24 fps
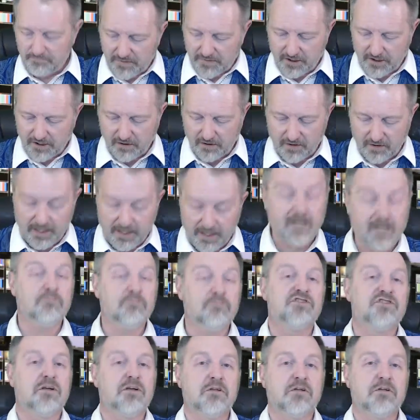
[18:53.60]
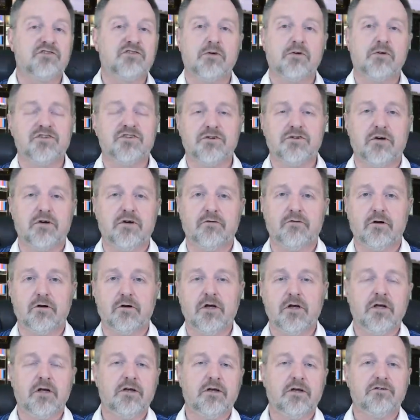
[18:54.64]
bear any resemblance whatsoever
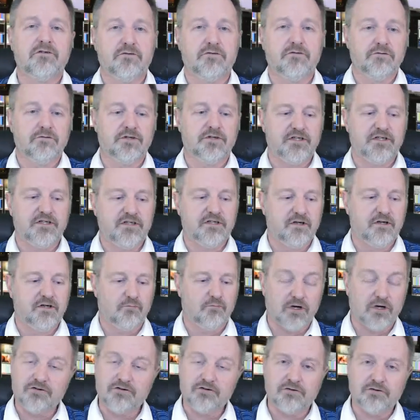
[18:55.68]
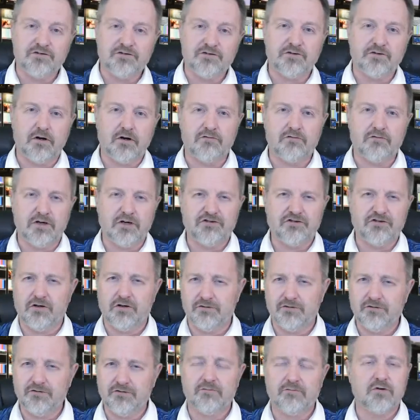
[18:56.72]
to the original Star Trek
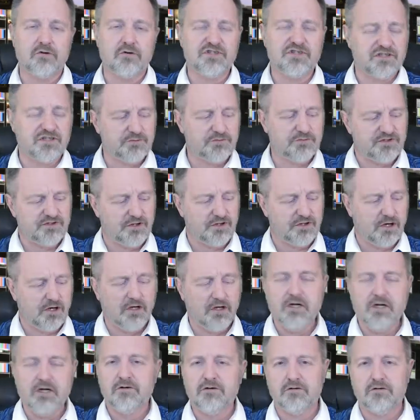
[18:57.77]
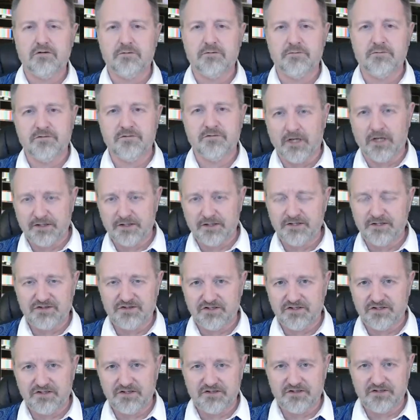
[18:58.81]
shared universe as we saw from
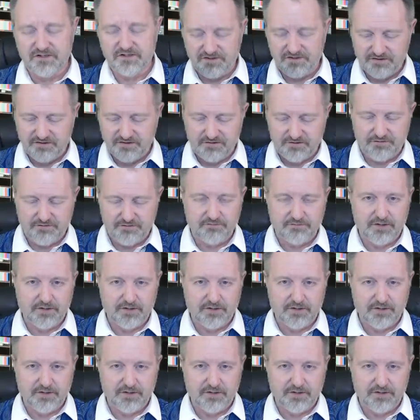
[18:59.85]
1966 to